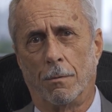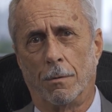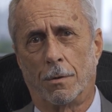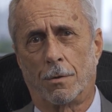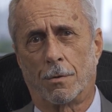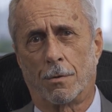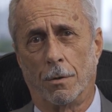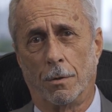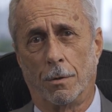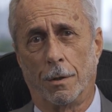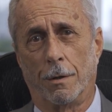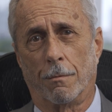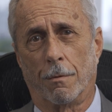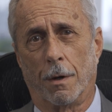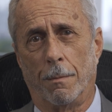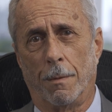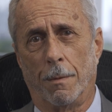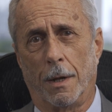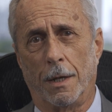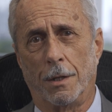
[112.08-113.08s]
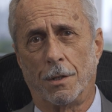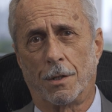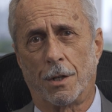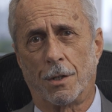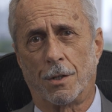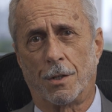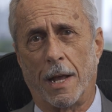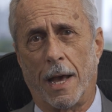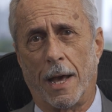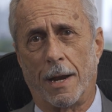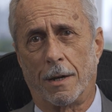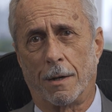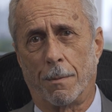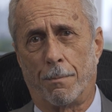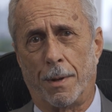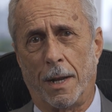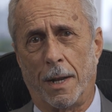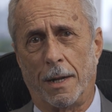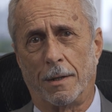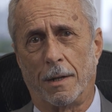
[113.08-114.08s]
truly remains as data
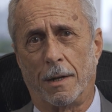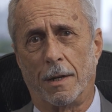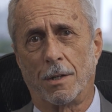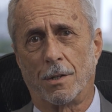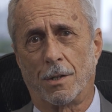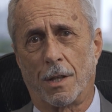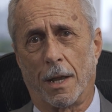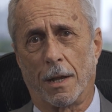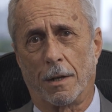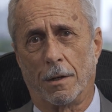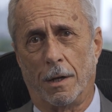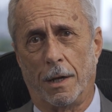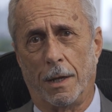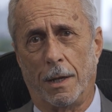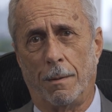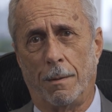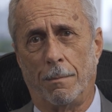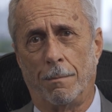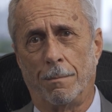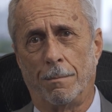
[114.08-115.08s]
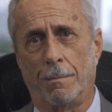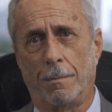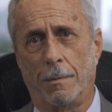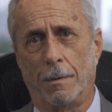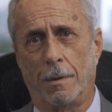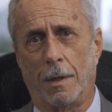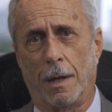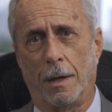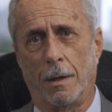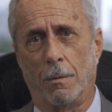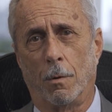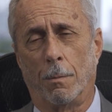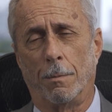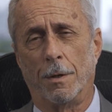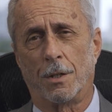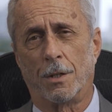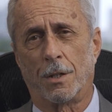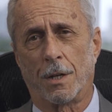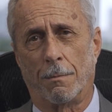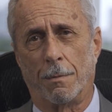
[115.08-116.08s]
dependent as they claim, then it will
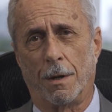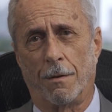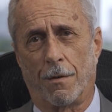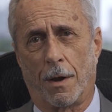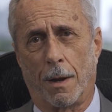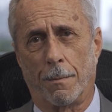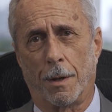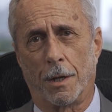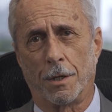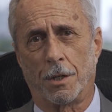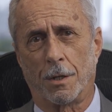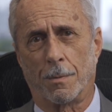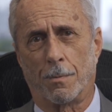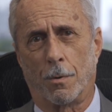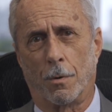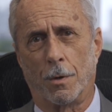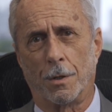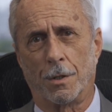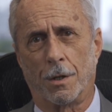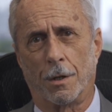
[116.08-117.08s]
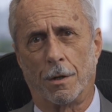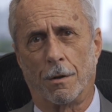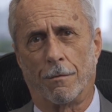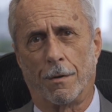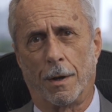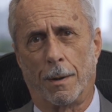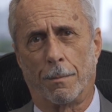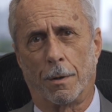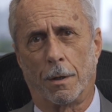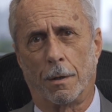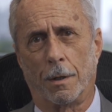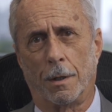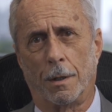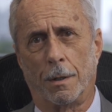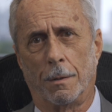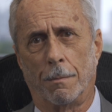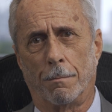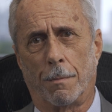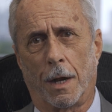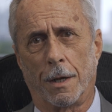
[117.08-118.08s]
be 75 basis points in November,
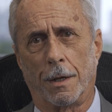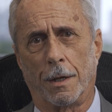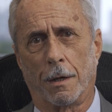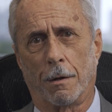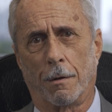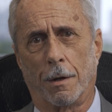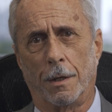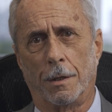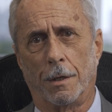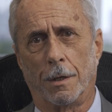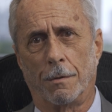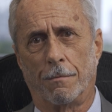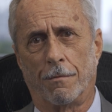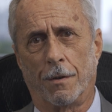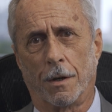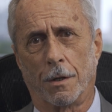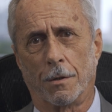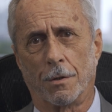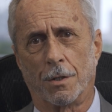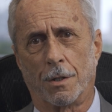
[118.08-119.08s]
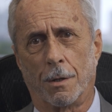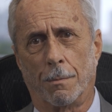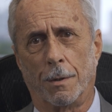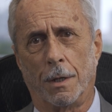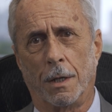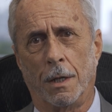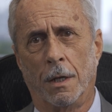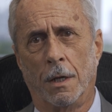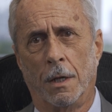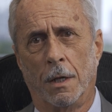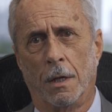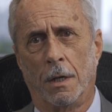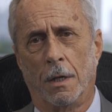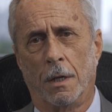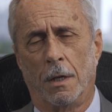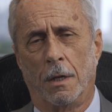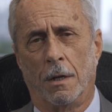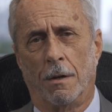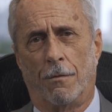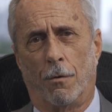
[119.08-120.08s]
and by year end it figures to be
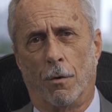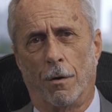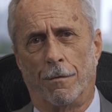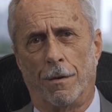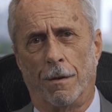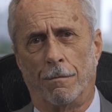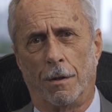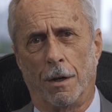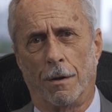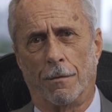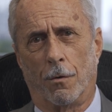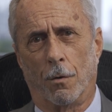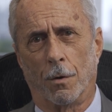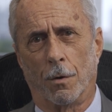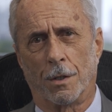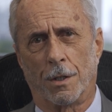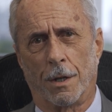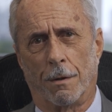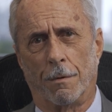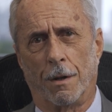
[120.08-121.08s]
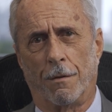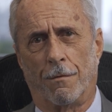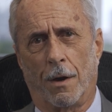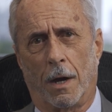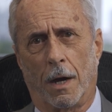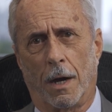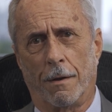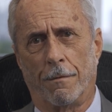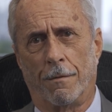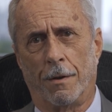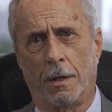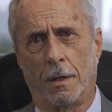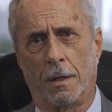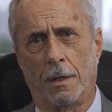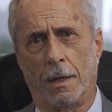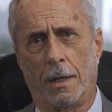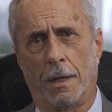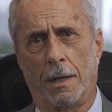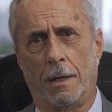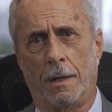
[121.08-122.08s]
4.50 to 4.75.
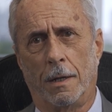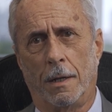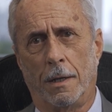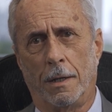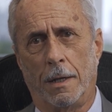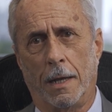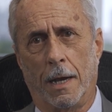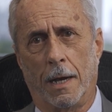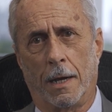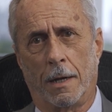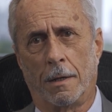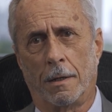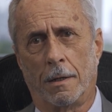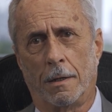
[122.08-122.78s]
And yeah,